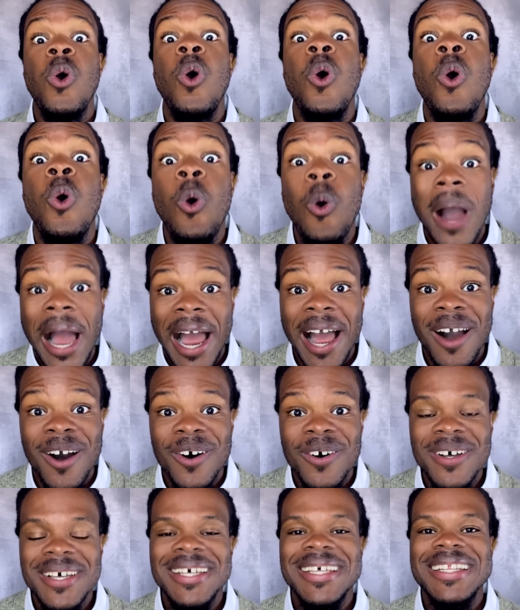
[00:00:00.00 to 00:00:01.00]
Wow,
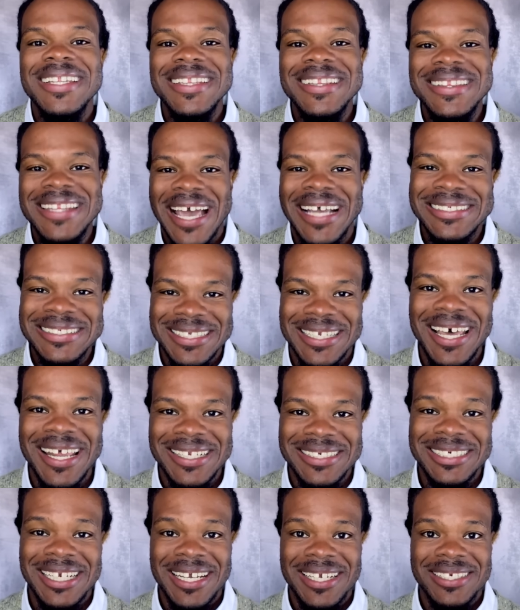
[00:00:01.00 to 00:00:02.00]
that's a lot of
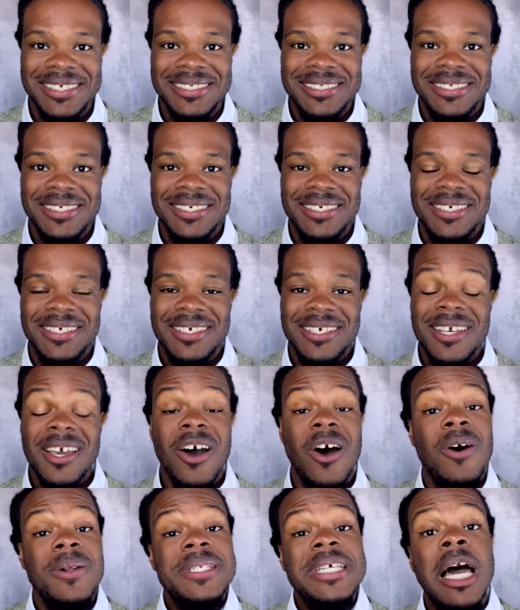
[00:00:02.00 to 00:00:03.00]
change.
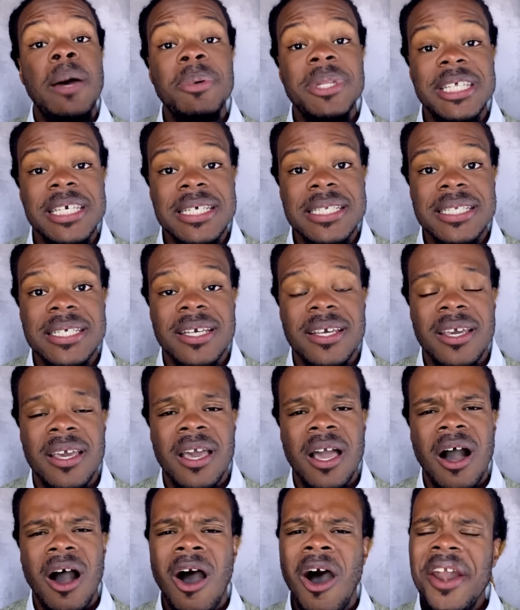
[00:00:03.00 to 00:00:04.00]
On top of this,
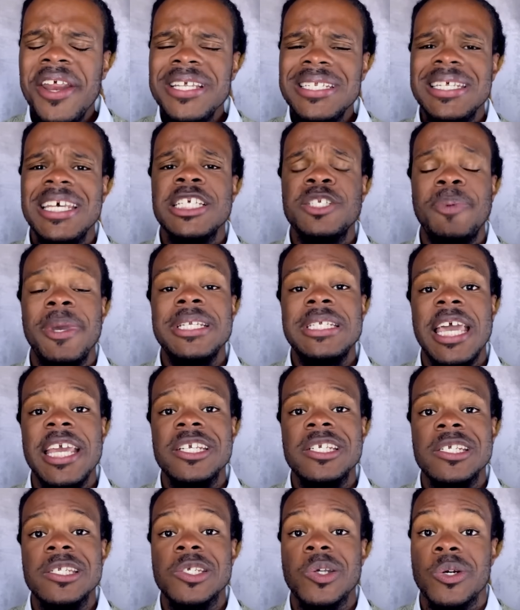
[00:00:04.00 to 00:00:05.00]
audience
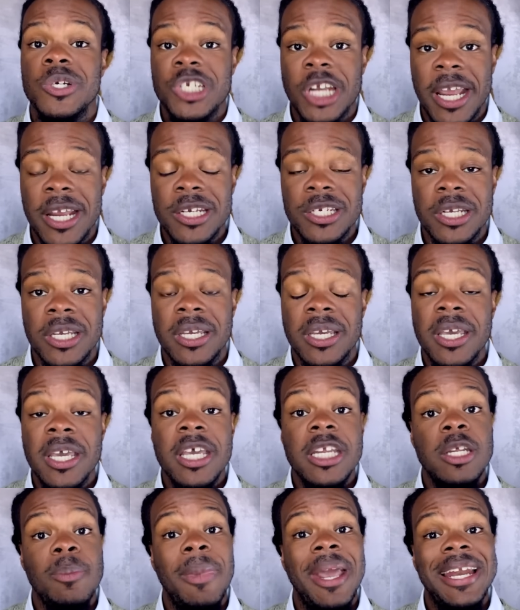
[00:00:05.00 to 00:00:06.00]
expectations are changing,
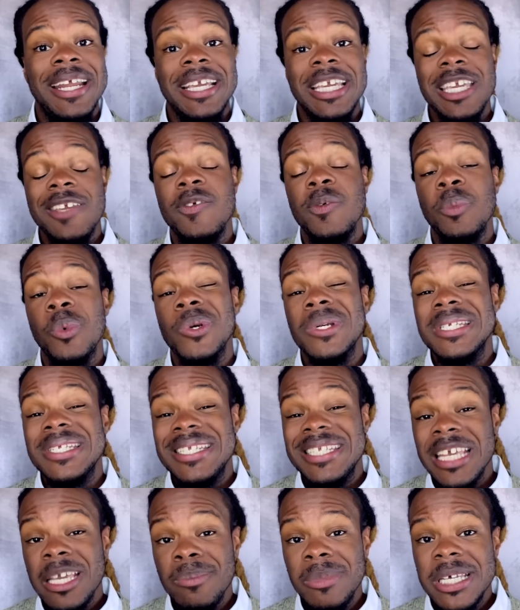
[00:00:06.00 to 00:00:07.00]
demanding even more
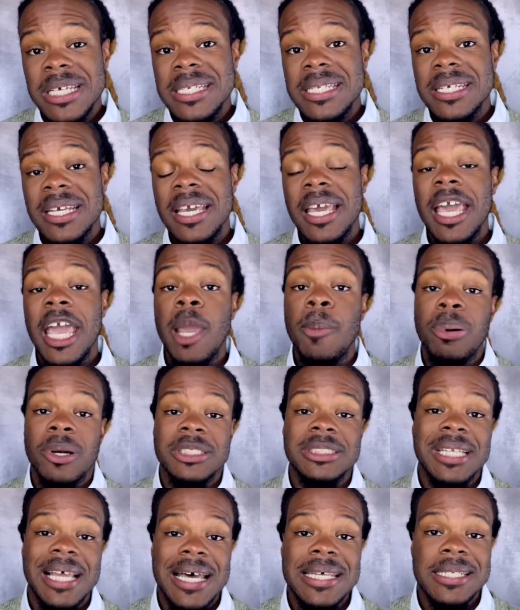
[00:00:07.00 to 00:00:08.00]
seamless and
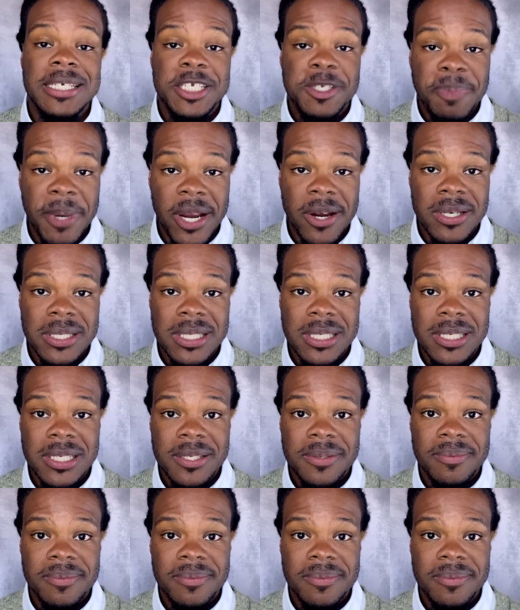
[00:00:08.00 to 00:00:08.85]
personalized experiences.